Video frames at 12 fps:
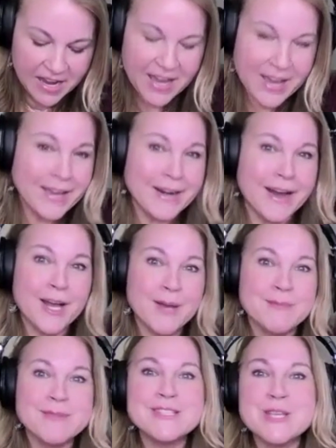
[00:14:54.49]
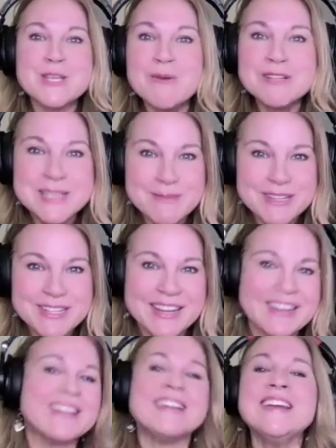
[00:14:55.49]
And I'm so
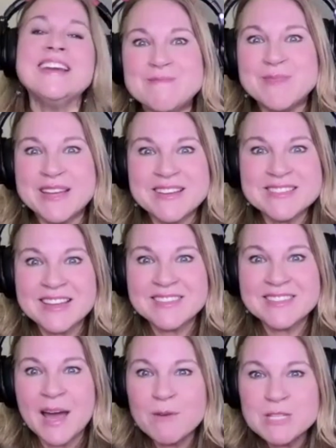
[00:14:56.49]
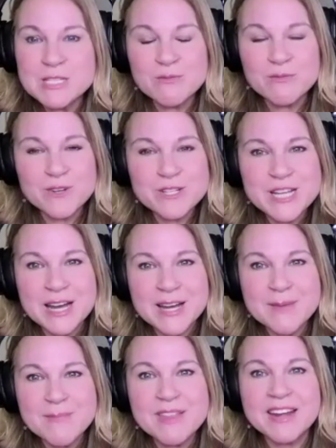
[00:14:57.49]
intimidated because that was the first
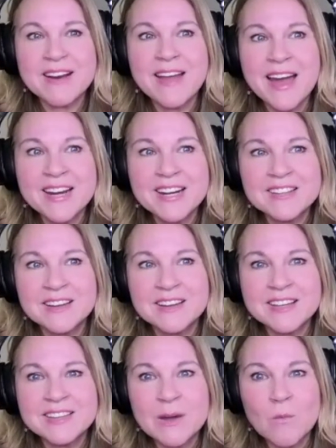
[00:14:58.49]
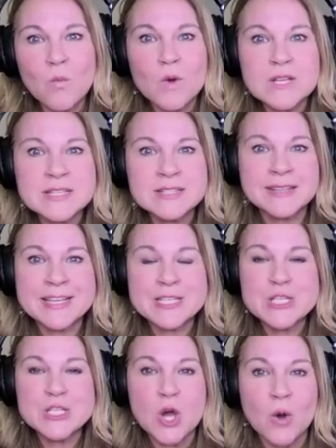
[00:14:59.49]
time that I had a client that wasn't like so